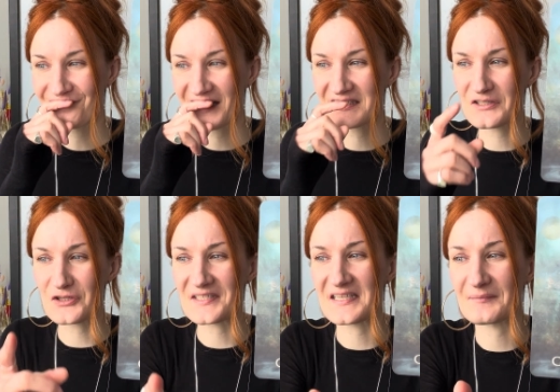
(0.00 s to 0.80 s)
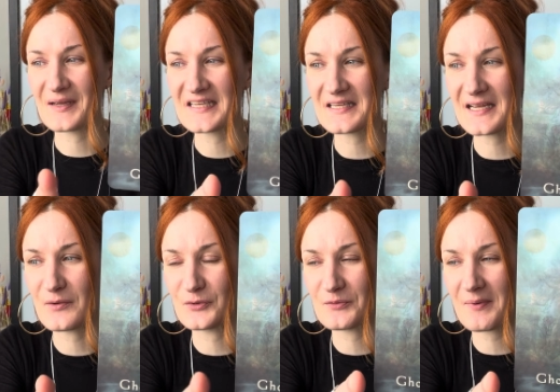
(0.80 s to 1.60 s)
It's interesting. It
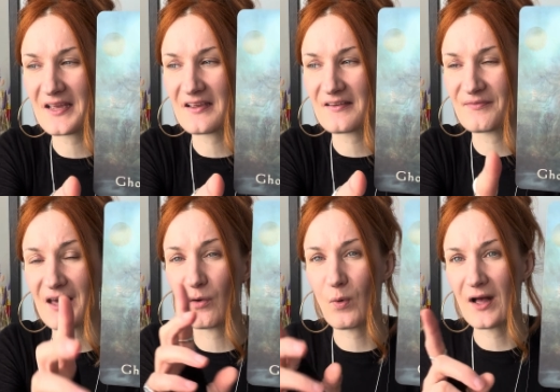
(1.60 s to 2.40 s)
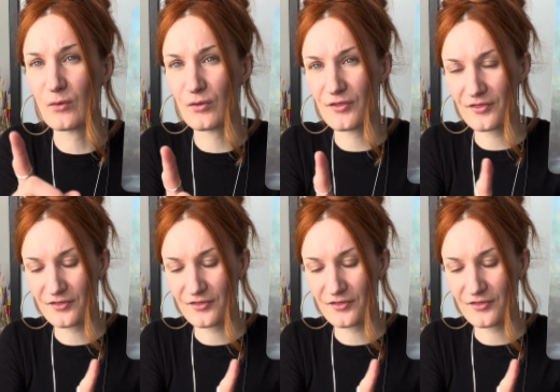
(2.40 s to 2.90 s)
would be their wealth.